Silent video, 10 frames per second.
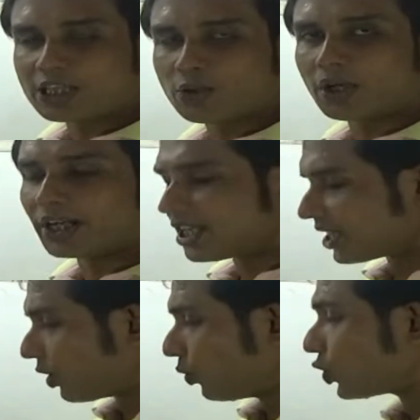keyword
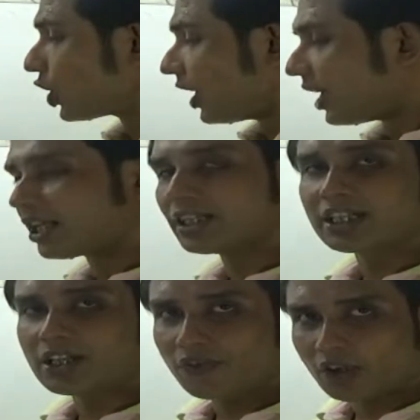is used here, the
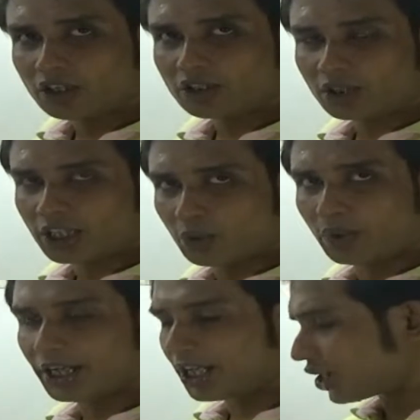default
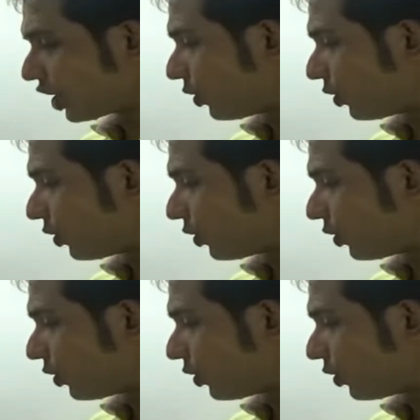keyword is